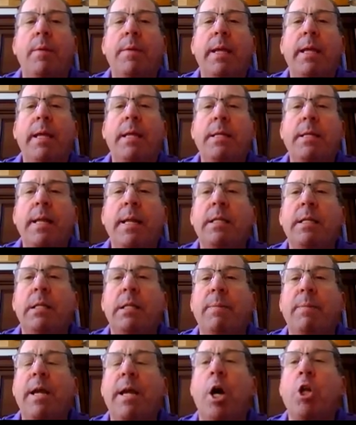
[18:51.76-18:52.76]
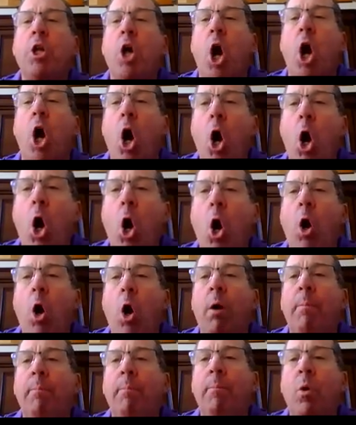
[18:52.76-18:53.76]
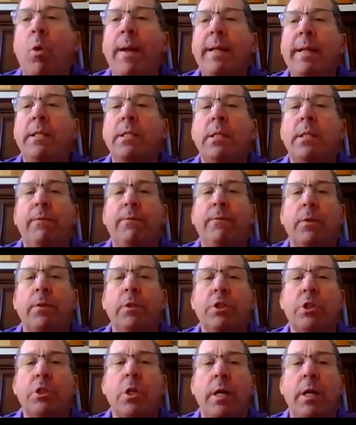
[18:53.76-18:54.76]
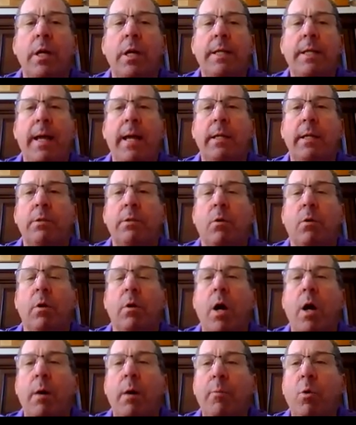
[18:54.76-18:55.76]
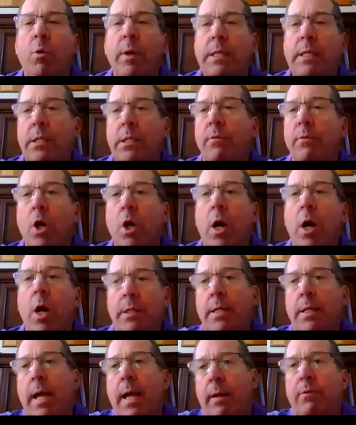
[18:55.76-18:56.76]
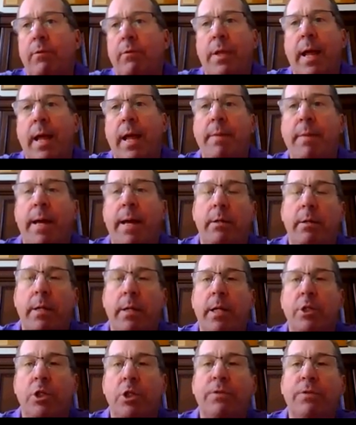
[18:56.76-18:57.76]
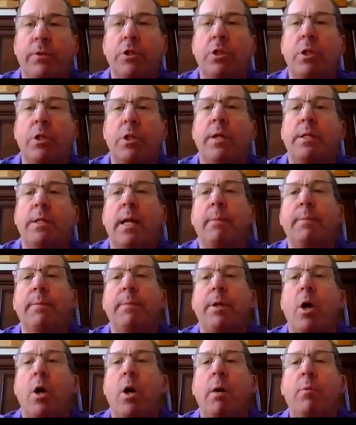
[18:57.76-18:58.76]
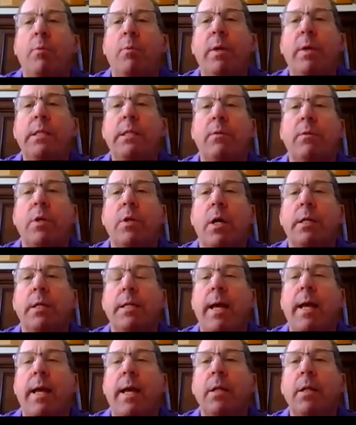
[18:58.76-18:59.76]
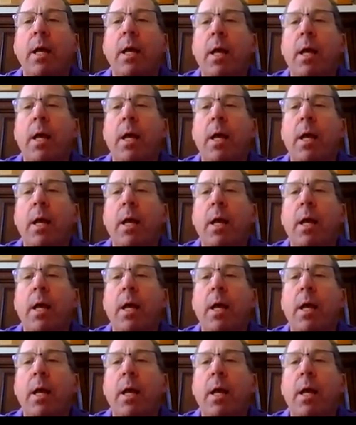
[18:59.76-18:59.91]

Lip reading: It needs to be on all points of first contact, or all points of contact for that matter, not just first contact, but all points of contact.